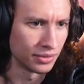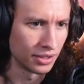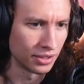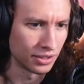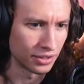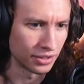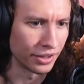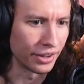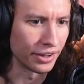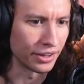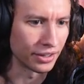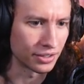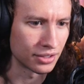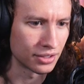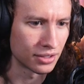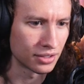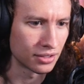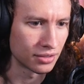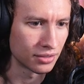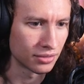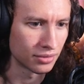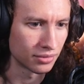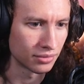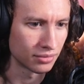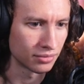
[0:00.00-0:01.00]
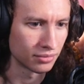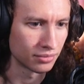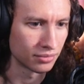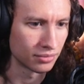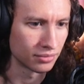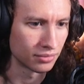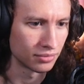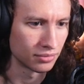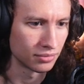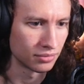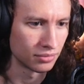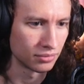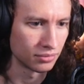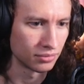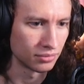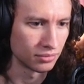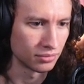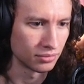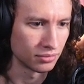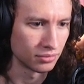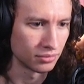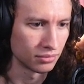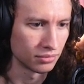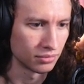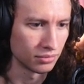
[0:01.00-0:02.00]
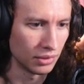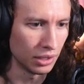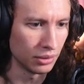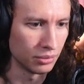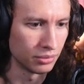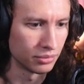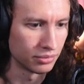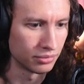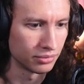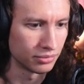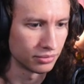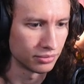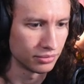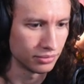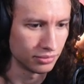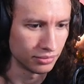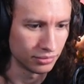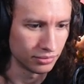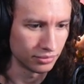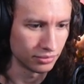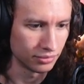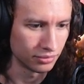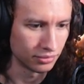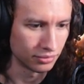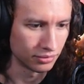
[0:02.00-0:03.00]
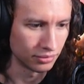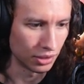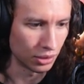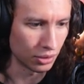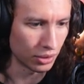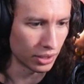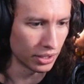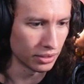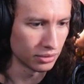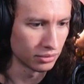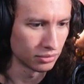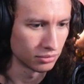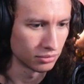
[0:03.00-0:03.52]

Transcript: Thanks. Oh. Okay.